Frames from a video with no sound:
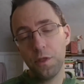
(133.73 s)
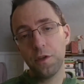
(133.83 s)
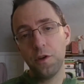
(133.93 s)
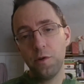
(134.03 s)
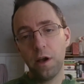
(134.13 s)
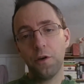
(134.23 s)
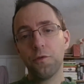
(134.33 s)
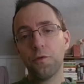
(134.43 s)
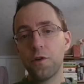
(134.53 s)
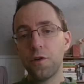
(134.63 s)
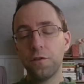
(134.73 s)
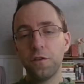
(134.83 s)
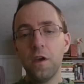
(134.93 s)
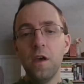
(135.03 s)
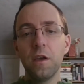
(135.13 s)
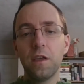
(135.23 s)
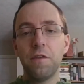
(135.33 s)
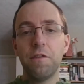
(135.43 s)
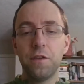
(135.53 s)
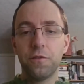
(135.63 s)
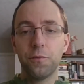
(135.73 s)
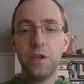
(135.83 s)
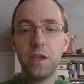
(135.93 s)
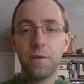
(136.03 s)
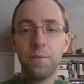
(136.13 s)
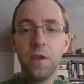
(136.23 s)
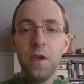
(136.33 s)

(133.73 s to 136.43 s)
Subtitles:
with the new health orders given this week.